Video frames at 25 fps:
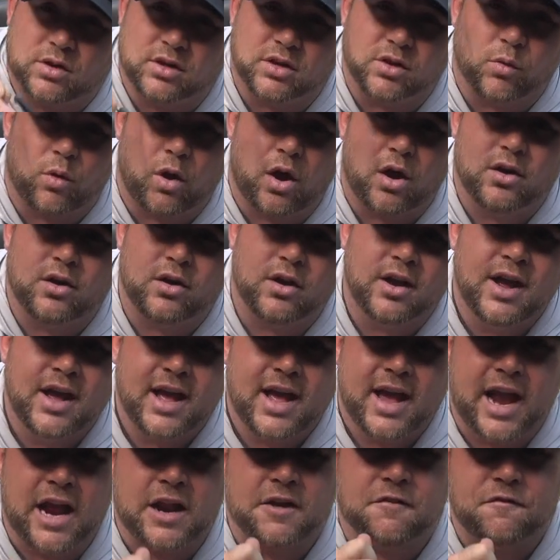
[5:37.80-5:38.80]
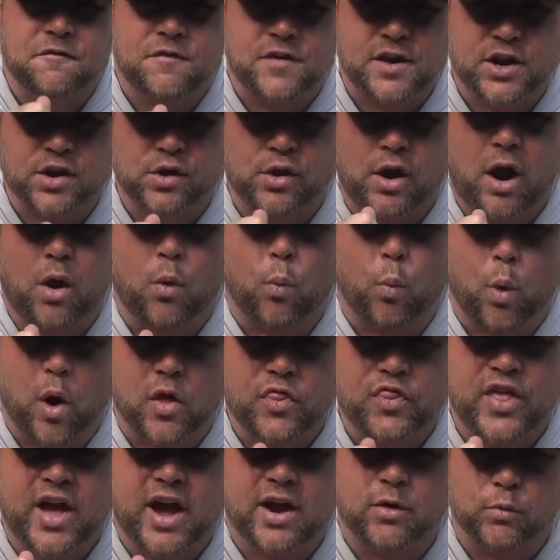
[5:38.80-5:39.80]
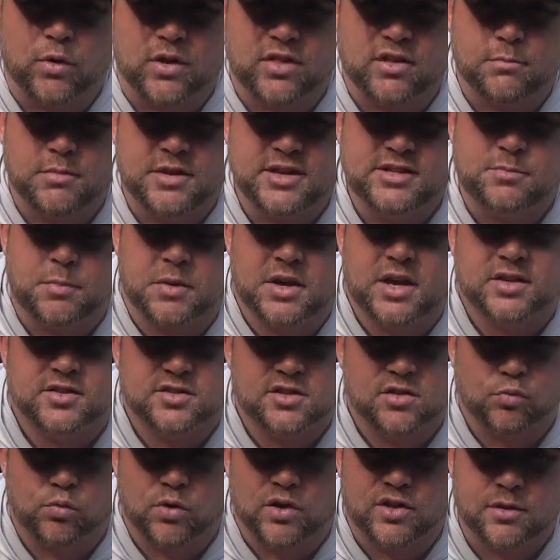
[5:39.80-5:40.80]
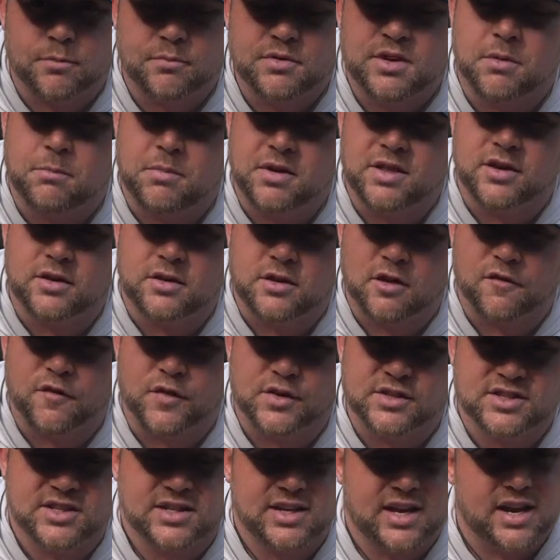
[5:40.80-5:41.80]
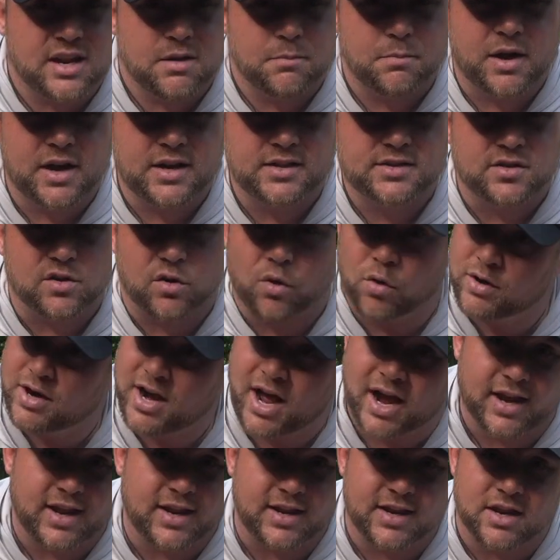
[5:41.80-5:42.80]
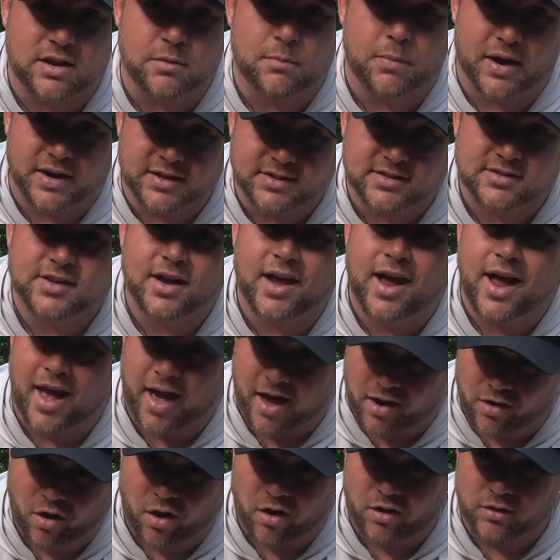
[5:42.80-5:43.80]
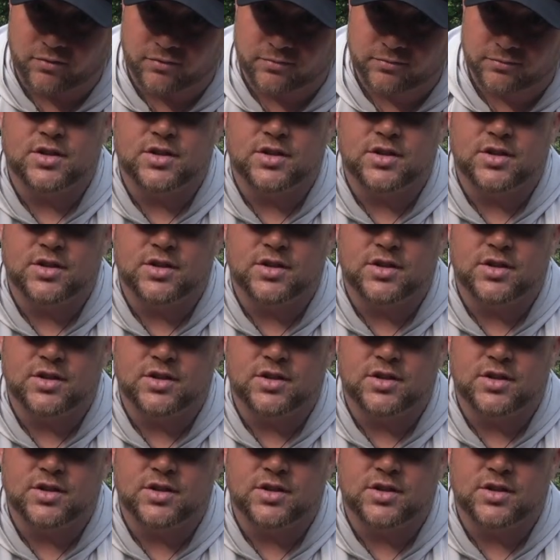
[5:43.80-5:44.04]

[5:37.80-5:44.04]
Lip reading: clear water and figure out what that rhythm is, because the rhythm can be the difference in getting bites or not getting any bites at all.